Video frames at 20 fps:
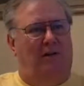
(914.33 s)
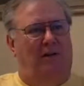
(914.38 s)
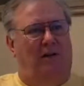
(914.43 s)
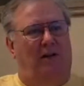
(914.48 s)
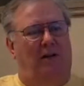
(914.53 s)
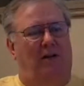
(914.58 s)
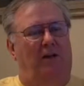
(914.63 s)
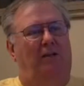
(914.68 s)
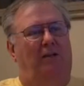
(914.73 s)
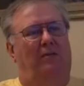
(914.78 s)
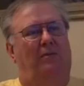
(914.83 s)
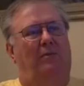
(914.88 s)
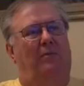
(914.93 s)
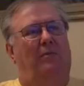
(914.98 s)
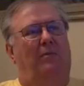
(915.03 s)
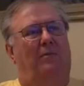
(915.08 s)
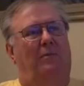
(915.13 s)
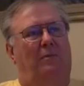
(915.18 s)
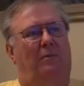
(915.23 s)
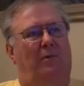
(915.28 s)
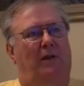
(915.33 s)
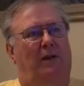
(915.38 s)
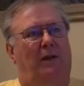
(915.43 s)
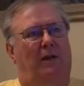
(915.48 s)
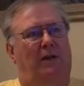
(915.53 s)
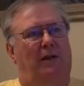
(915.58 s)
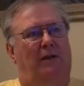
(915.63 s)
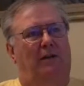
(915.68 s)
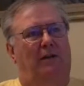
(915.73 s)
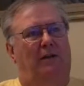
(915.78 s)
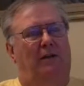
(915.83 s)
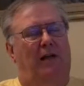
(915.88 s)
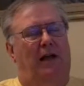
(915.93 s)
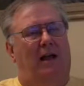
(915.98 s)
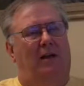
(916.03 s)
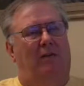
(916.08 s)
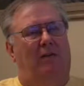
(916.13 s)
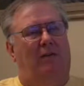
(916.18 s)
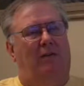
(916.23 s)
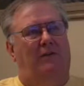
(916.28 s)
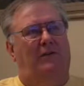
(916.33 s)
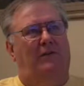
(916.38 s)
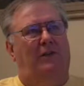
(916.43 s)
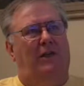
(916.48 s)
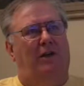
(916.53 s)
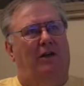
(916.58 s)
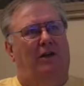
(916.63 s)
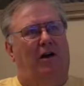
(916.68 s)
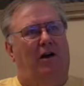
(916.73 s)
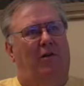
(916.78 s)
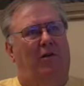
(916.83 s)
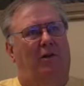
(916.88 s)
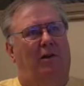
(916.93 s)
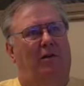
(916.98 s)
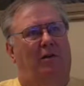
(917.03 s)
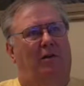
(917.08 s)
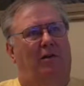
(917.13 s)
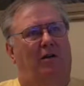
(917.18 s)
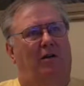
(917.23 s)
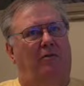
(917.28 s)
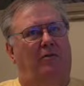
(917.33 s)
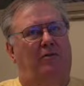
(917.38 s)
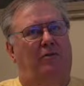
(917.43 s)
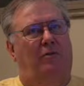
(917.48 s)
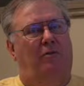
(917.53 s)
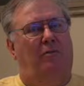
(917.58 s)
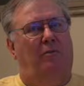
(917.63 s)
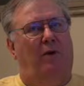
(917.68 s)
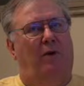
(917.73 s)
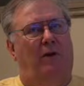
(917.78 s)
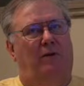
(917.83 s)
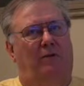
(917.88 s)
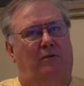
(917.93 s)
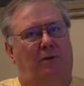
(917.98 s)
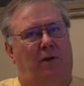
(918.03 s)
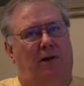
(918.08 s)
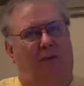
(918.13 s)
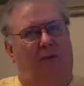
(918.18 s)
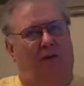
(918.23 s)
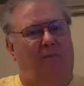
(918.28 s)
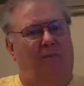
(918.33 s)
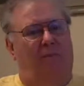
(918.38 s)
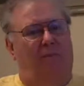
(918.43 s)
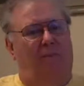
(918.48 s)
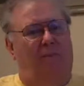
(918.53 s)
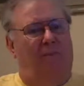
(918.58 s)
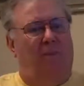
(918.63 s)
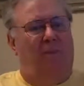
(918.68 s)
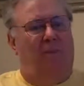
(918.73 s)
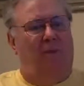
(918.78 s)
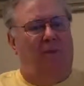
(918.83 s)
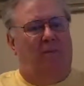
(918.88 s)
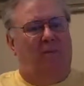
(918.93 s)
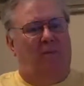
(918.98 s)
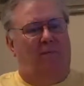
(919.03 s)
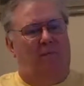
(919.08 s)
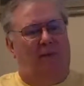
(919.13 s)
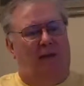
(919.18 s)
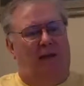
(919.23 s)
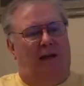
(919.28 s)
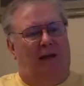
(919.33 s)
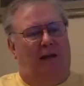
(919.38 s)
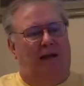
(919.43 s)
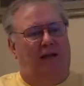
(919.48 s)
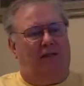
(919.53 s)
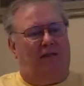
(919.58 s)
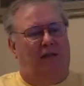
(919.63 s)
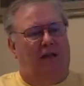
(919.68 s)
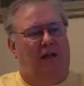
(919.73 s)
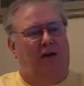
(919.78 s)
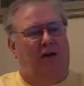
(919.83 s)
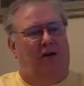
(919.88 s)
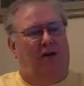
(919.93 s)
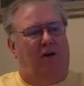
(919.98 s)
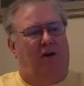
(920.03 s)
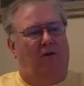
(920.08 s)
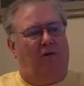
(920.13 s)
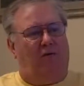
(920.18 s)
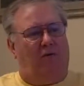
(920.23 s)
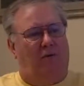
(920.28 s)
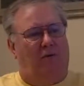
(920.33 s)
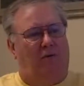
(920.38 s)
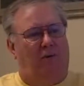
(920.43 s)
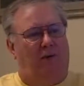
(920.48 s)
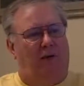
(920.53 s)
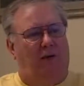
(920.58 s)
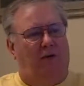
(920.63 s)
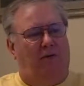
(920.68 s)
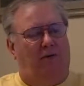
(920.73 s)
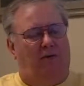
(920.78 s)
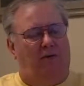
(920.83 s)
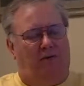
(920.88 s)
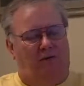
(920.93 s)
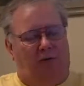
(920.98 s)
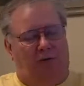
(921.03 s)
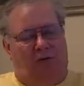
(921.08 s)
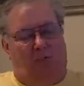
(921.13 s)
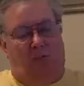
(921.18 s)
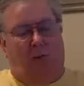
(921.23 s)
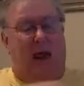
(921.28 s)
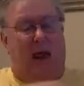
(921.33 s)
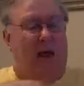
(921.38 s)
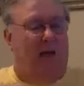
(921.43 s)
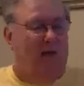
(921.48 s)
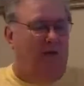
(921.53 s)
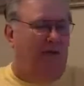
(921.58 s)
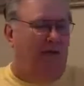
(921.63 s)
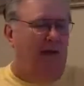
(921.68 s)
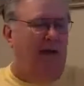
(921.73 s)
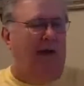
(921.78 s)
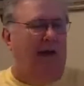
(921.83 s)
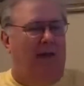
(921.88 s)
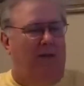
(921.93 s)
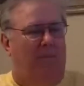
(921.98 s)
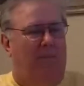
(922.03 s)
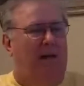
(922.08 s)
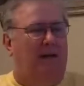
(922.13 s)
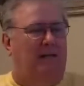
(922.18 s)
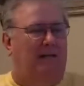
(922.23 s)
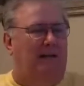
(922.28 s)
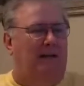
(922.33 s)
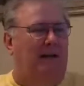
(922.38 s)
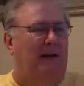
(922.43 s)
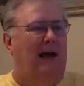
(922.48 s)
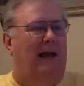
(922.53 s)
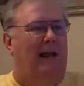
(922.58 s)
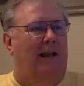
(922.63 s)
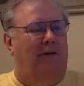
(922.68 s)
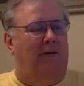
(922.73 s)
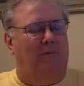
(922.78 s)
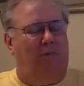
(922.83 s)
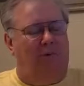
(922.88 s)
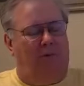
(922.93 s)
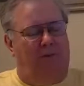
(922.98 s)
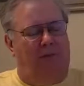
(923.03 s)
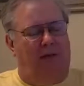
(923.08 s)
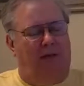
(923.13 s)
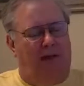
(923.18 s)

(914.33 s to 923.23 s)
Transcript: I don't know if it's called intercoastal. Well, it's really I guess the intercoastal that goes around that makes it an island.